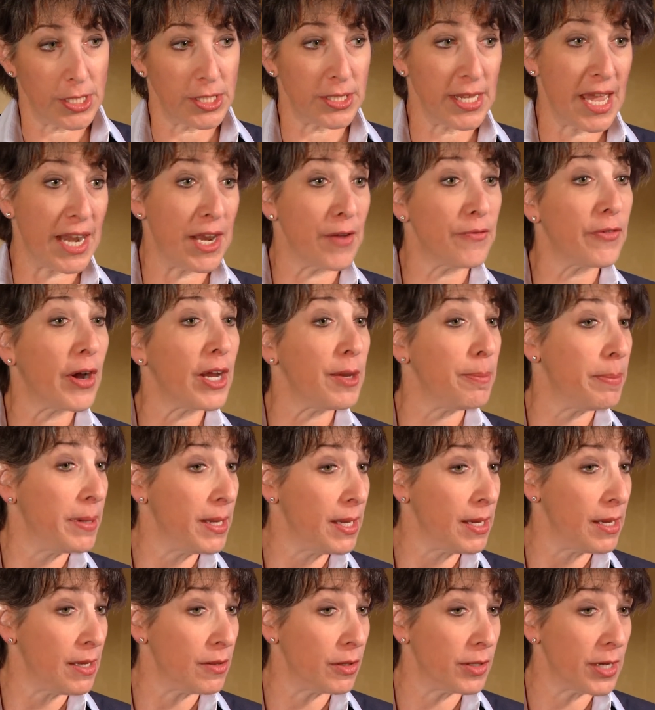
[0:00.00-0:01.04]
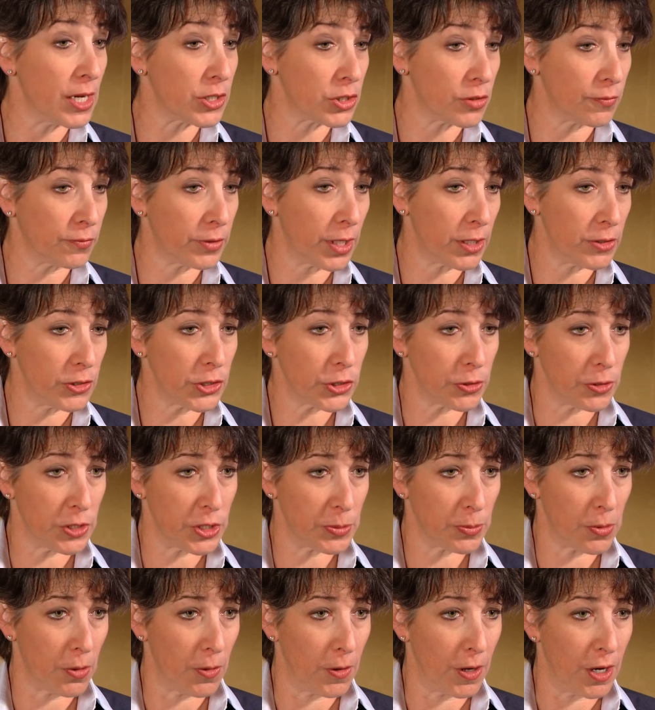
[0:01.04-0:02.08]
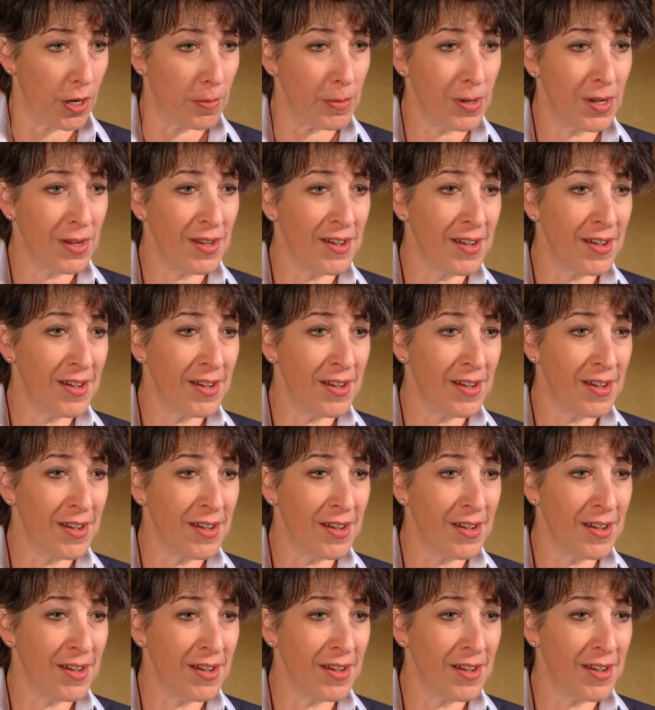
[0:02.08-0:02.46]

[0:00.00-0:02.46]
Is NFIP, the National Flood Insurance Program,